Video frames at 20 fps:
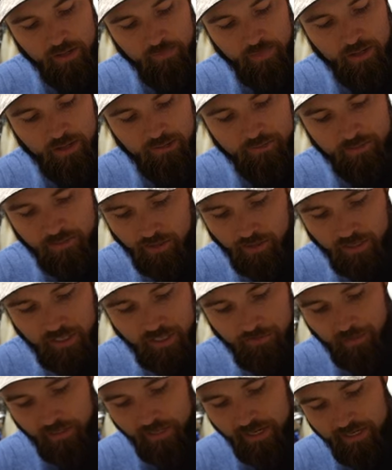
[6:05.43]
but you can
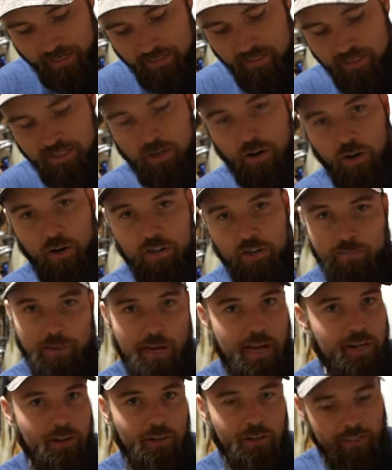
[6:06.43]
keep like SD card,
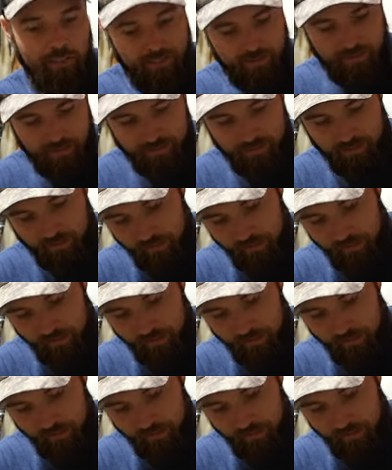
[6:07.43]
batteries, things